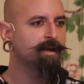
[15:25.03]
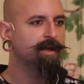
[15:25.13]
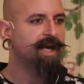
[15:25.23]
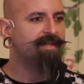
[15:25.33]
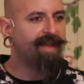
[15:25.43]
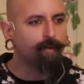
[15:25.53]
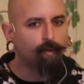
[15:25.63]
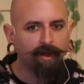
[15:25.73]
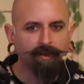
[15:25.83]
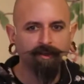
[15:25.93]
And that
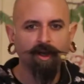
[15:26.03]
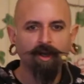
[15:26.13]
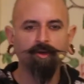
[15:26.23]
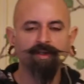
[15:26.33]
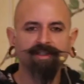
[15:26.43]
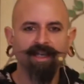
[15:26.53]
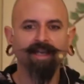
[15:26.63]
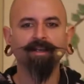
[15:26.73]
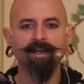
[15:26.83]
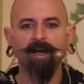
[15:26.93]
one who is
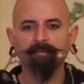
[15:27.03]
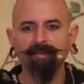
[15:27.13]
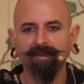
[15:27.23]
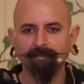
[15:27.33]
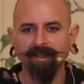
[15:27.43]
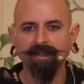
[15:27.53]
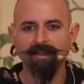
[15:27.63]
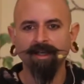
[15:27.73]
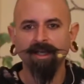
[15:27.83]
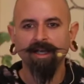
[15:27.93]
saying, come be
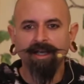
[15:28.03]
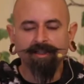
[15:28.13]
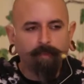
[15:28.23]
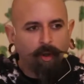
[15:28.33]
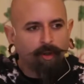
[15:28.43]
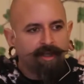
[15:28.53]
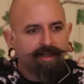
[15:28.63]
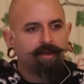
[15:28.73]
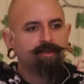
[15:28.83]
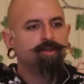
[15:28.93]
me, is
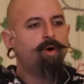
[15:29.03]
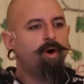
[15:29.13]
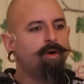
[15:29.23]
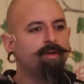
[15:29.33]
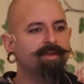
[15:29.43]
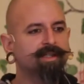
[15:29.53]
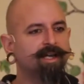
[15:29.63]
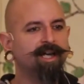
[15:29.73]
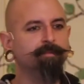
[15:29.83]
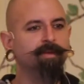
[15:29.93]
pulling on you all the
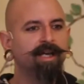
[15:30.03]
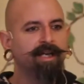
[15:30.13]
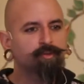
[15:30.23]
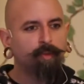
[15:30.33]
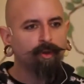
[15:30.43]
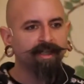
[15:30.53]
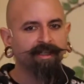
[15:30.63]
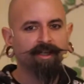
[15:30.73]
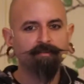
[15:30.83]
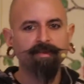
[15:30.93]
time, is
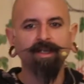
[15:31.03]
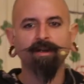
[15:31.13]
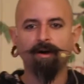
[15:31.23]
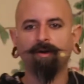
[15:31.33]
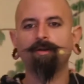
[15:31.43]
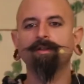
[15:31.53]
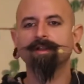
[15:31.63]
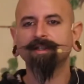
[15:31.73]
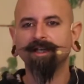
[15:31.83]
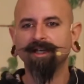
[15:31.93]
pulling on me all
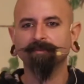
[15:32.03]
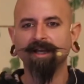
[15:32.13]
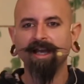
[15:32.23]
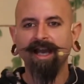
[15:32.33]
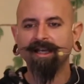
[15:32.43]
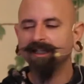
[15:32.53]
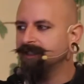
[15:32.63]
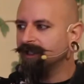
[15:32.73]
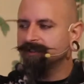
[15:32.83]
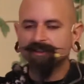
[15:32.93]
the time. And it
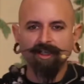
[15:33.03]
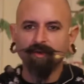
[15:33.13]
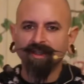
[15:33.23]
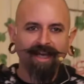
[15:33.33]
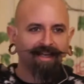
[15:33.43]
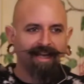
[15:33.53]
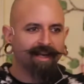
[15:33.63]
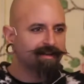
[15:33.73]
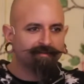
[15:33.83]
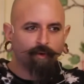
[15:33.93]
does so with that
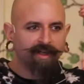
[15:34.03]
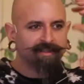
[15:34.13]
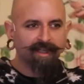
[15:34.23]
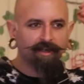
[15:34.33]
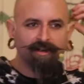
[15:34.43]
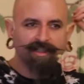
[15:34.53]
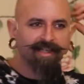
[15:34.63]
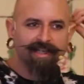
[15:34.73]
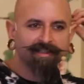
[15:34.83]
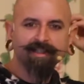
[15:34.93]
negative voice that
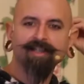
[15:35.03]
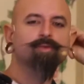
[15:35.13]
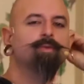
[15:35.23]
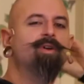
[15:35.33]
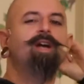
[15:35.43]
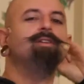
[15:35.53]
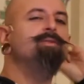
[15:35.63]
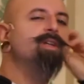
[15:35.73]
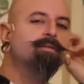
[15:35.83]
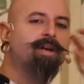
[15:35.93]
criticizes us when we're not
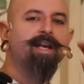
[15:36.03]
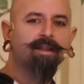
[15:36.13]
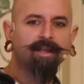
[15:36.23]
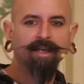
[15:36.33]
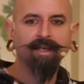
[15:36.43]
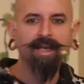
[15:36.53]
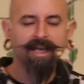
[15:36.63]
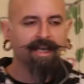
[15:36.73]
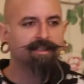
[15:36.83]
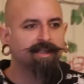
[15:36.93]
doing the right thing.
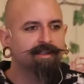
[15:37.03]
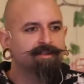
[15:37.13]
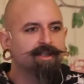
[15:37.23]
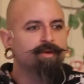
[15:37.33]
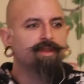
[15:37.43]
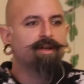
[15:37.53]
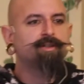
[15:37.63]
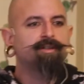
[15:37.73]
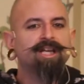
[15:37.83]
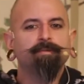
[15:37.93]
It does so with our
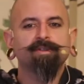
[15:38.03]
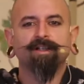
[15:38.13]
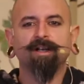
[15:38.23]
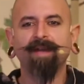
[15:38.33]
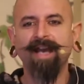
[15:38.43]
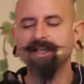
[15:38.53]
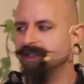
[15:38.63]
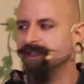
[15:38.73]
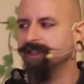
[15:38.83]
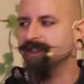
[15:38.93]
dreams and our passions. It